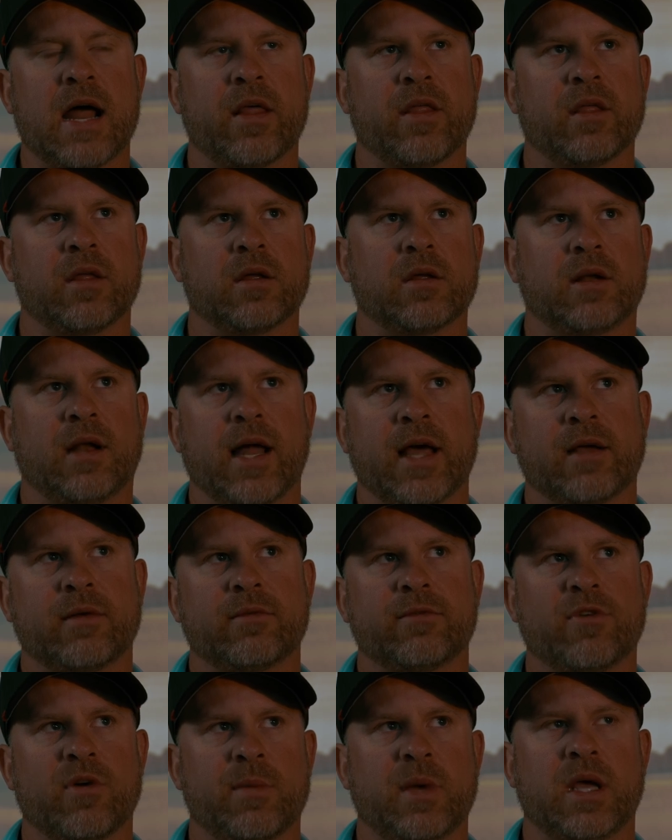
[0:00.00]
of the, like,
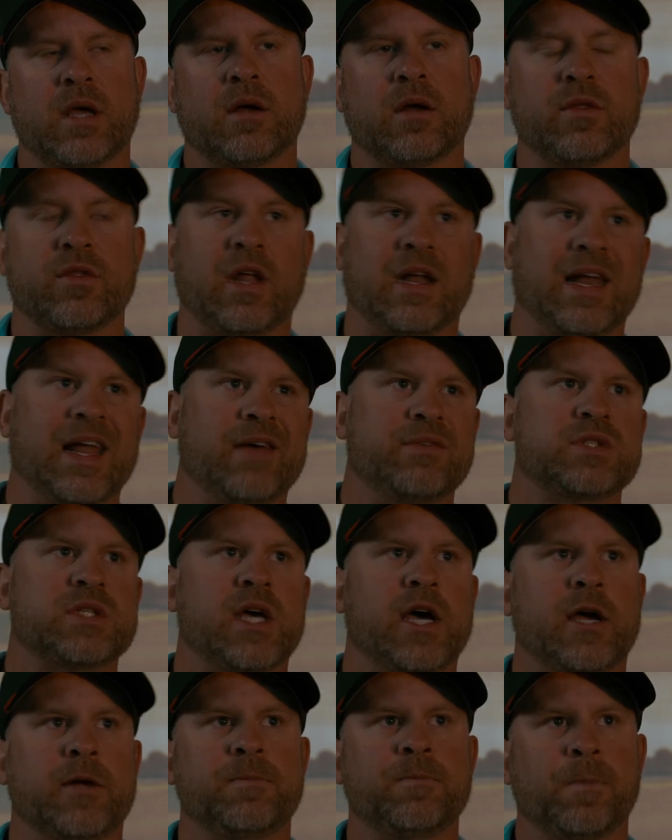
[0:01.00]
for me, the left
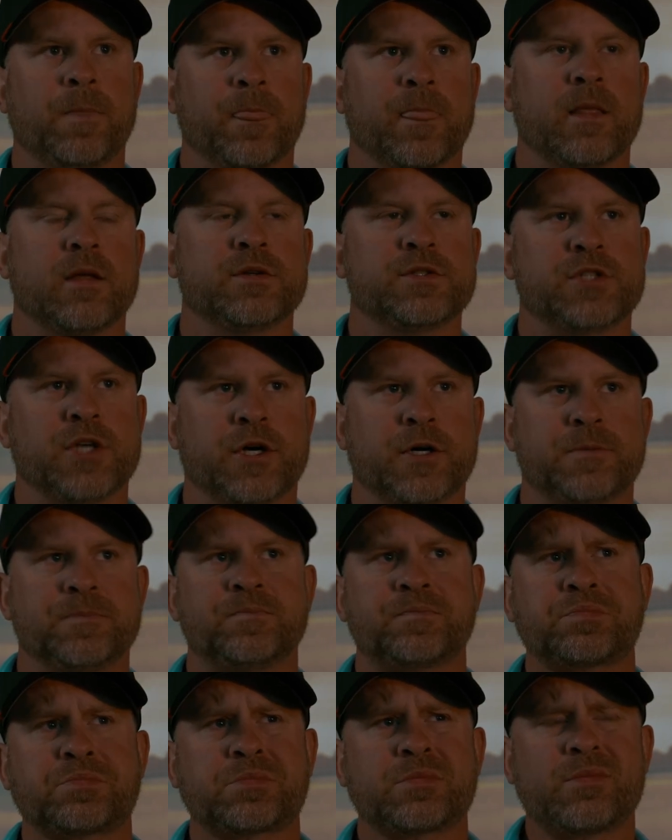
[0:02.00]
side. So
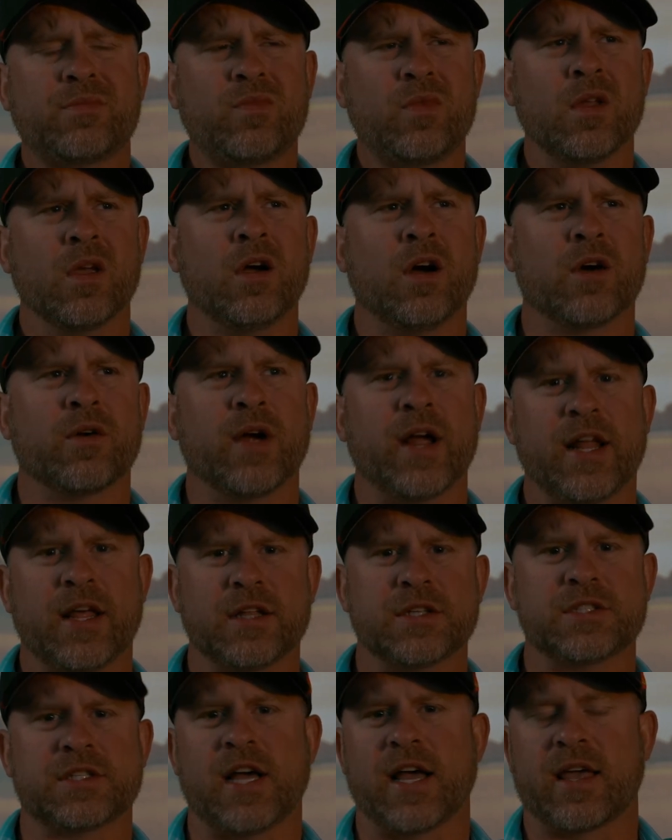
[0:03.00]
already
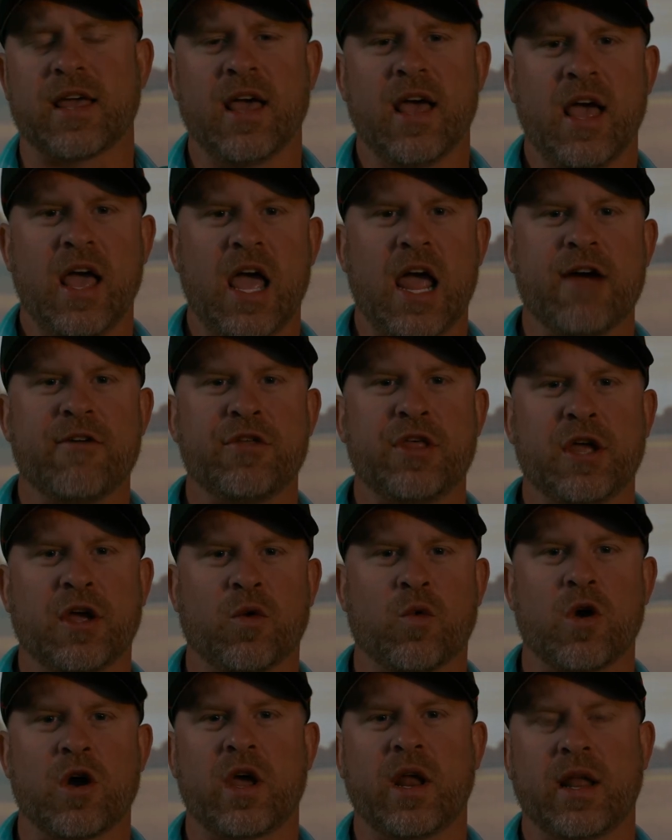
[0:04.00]
it's like everything
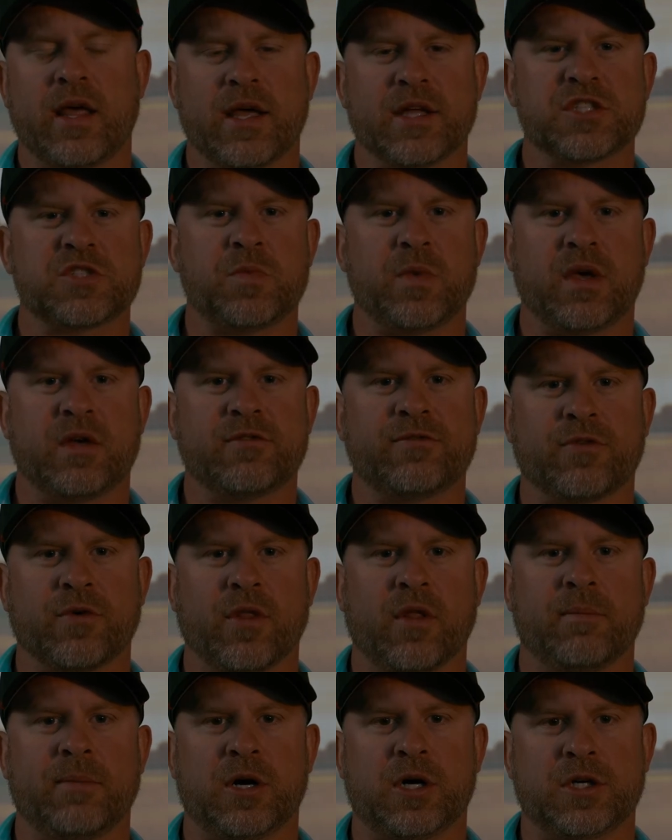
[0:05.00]
working against me for
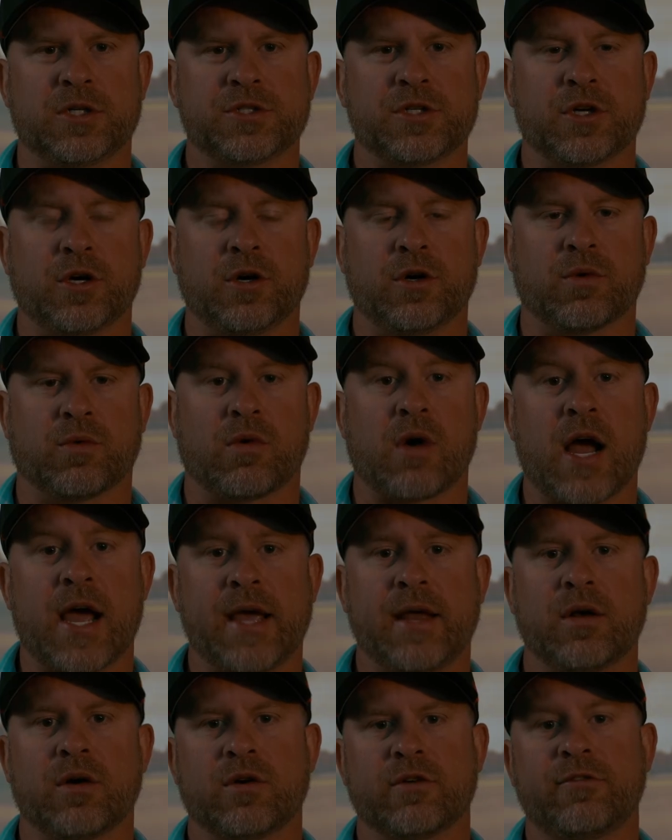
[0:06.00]
the ball to go
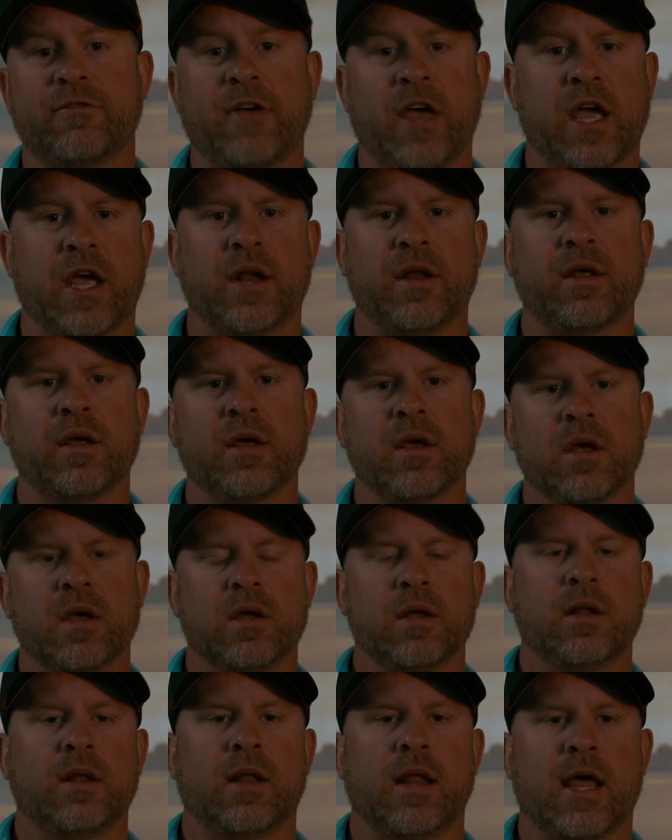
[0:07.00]
right, fade.
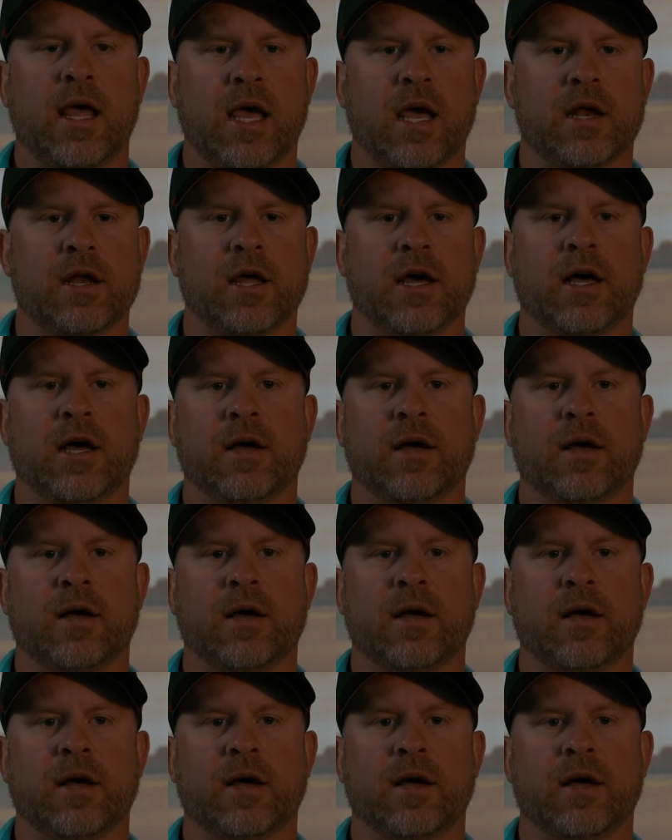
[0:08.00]
And